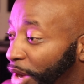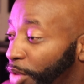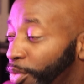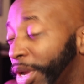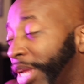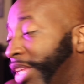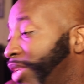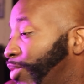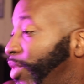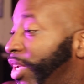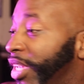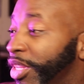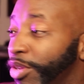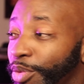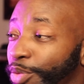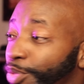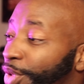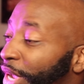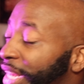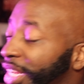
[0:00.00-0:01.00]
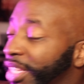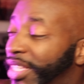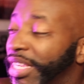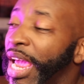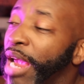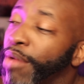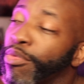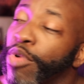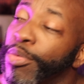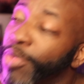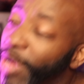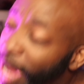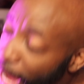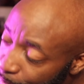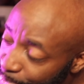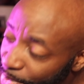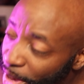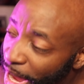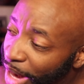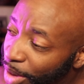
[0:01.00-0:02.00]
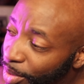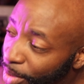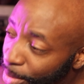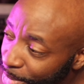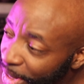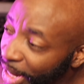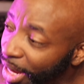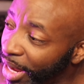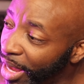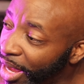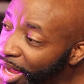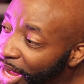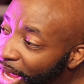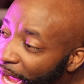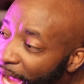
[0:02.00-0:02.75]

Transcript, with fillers: We in the same room, you got a problem with me?